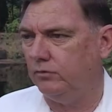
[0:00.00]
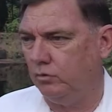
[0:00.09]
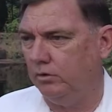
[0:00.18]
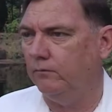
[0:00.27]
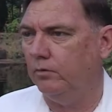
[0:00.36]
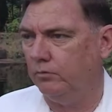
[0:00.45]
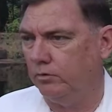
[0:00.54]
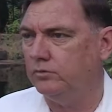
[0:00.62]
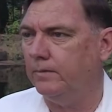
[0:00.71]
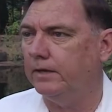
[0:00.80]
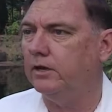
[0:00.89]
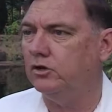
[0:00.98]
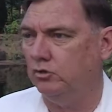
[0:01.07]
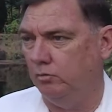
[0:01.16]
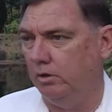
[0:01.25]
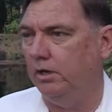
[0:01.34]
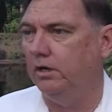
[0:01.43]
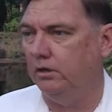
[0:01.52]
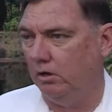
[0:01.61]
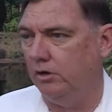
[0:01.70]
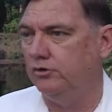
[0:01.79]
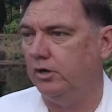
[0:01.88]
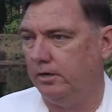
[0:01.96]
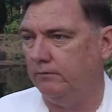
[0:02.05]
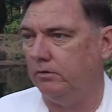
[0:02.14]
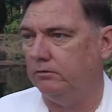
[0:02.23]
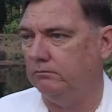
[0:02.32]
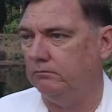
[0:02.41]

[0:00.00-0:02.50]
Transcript: to treat them with respect as you would any large animal.